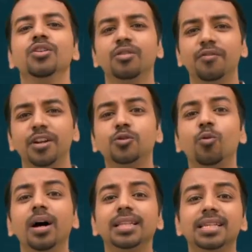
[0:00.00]
So friends,
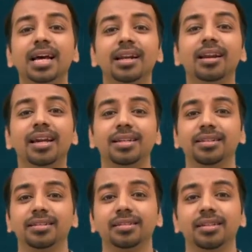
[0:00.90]
who are these
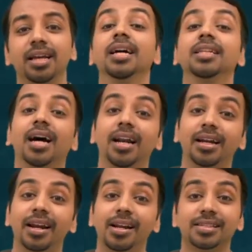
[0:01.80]
underwriters? The
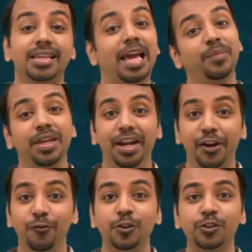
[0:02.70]
underwriters can be
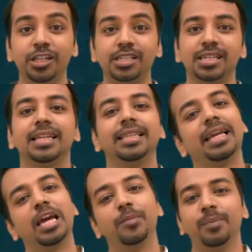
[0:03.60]
individuals, they
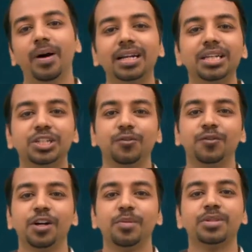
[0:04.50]
can be partnership
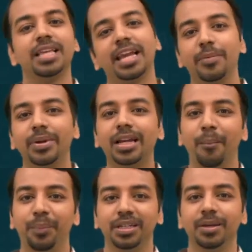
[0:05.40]
firms, they can be
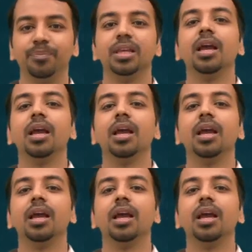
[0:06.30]
company.